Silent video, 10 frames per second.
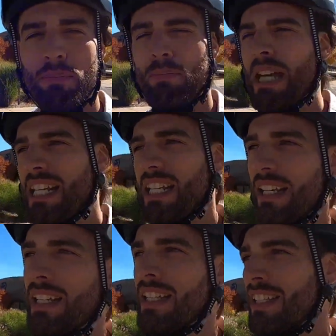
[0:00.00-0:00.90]

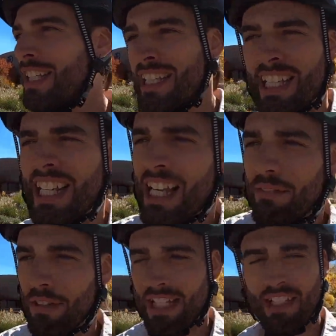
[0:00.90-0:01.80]
bending and
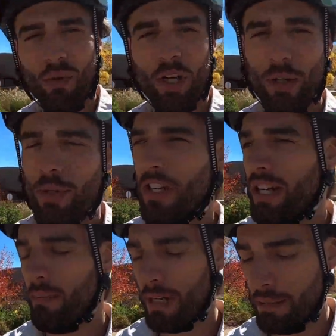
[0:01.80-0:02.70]
flexing weird when you're
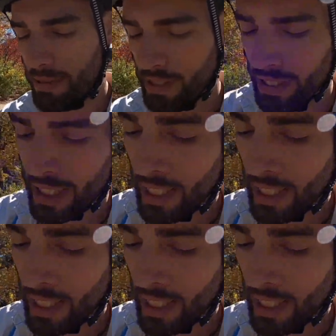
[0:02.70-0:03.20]
hitting bumps.